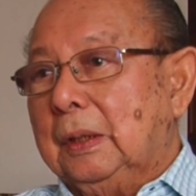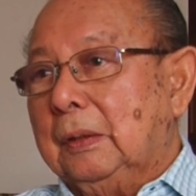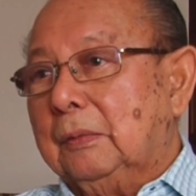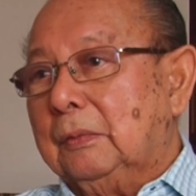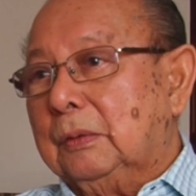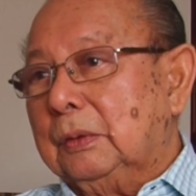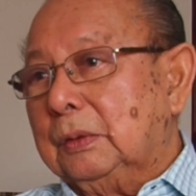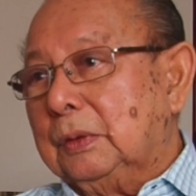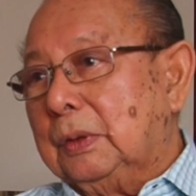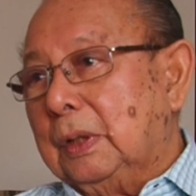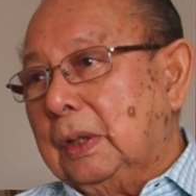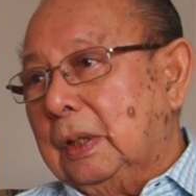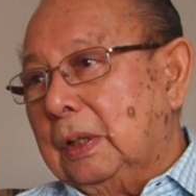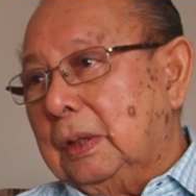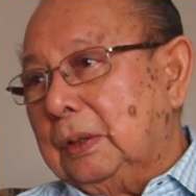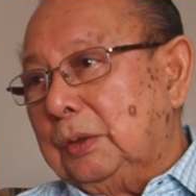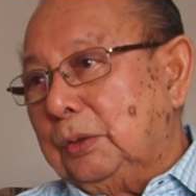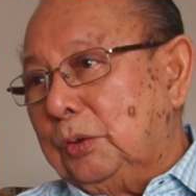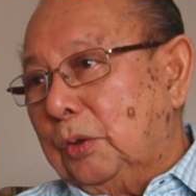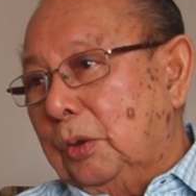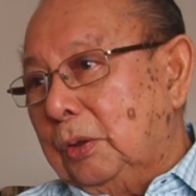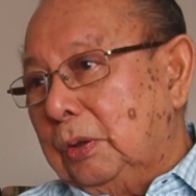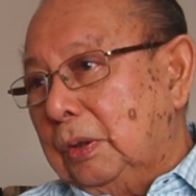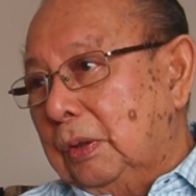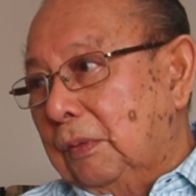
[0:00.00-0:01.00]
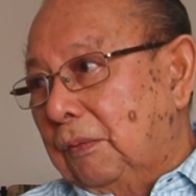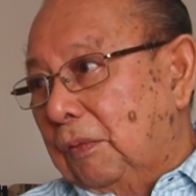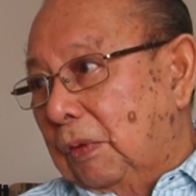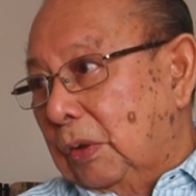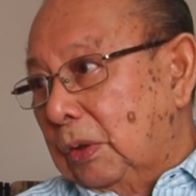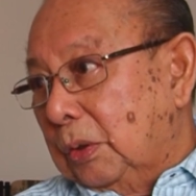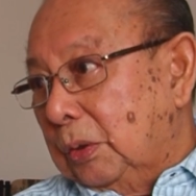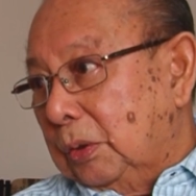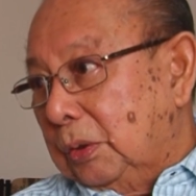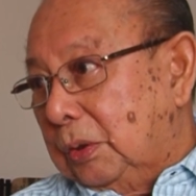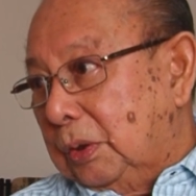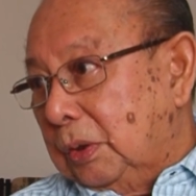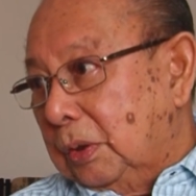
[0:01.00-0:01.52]
because I joined a
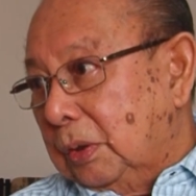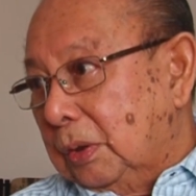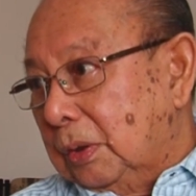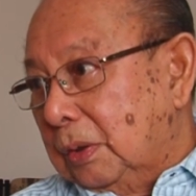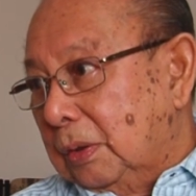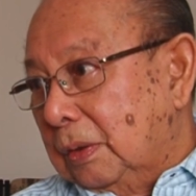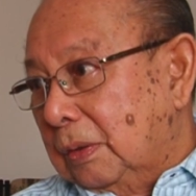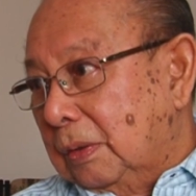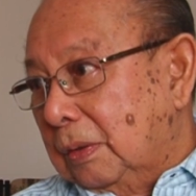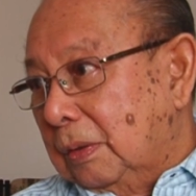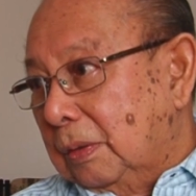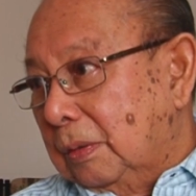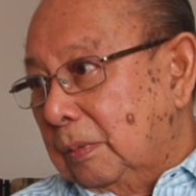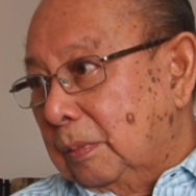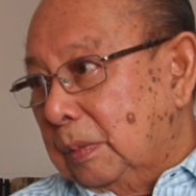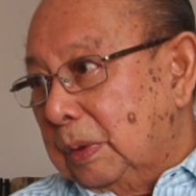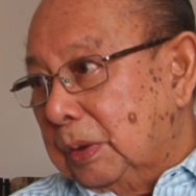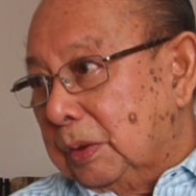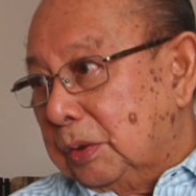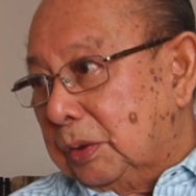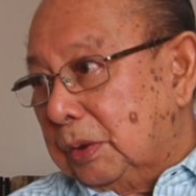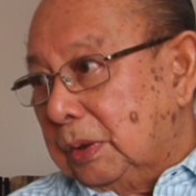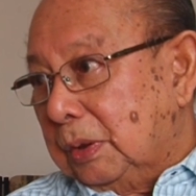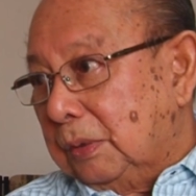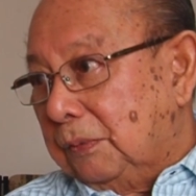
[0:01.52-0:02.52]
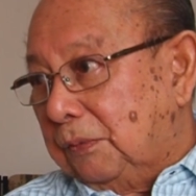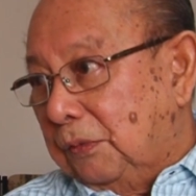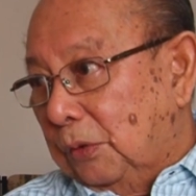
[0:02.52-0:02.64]
volunteer military